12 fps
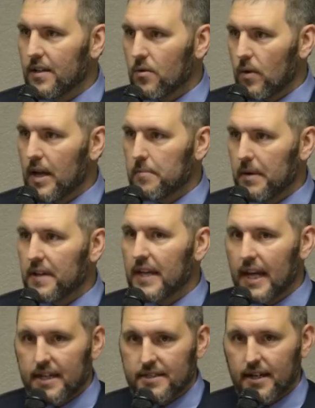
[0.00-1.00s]
Ran by the
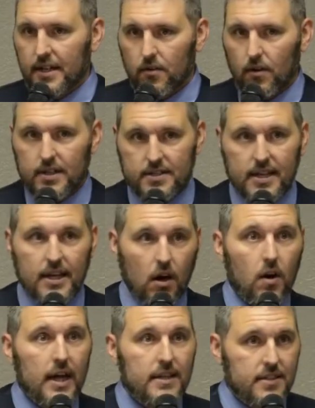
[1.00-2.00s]
Antichrist. They are
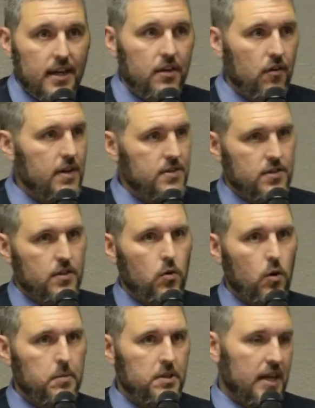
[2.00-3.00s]
Antichrist at the
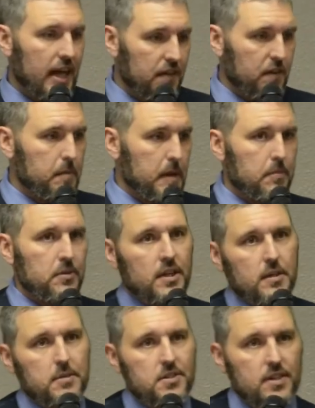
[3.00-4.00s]
core, but the Catholic people need to
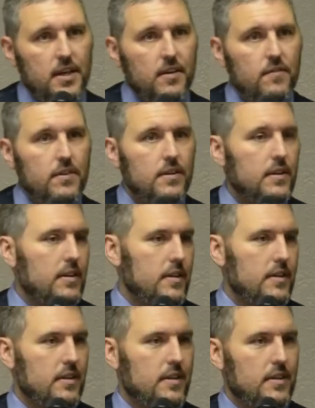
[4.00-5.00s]
be saved.
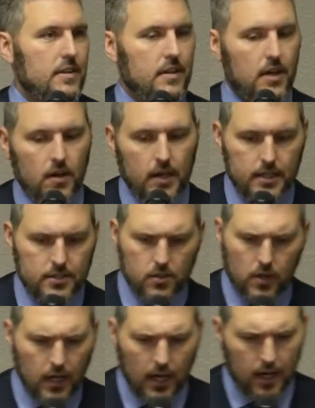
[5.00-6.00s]
All right, so
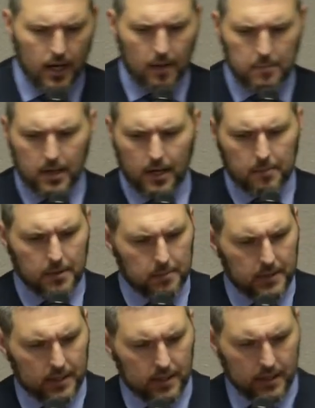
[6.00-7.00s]
I, I, am not, I'm not
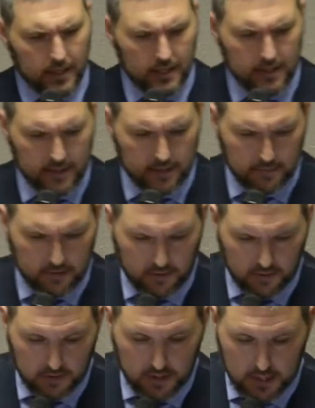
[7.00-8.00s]
being unkind to them at
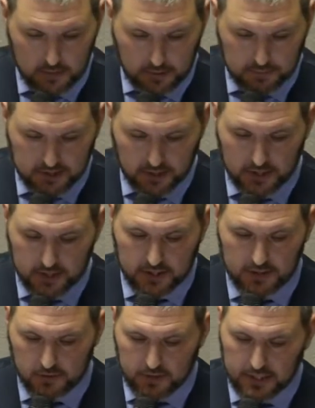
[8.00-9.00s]
all, but I'm telling you that
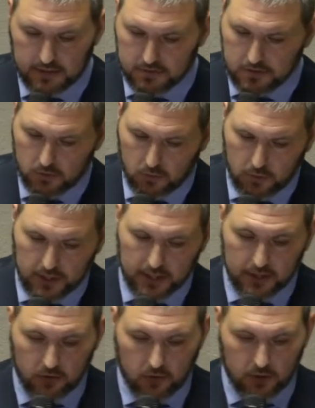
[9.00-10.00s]
their leaders are wicked
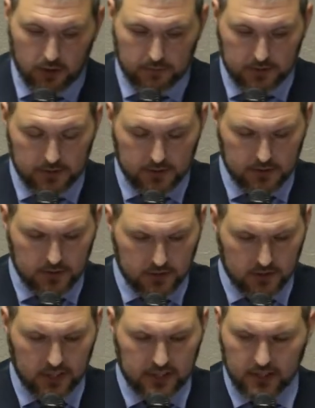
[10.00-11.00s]
and corrupt,
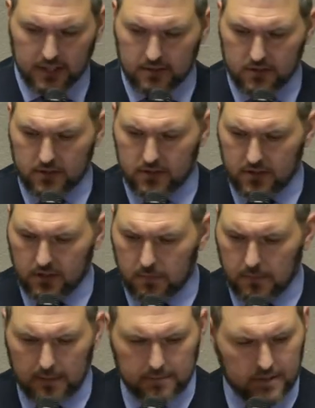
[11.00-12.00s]
just like the leaders of the Southern
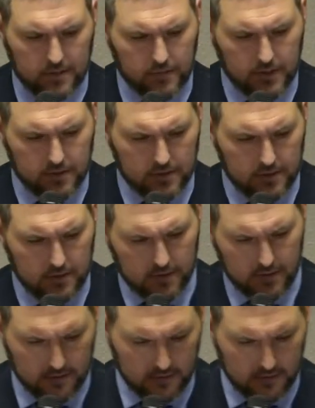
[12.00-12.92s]
Baptist Convention are.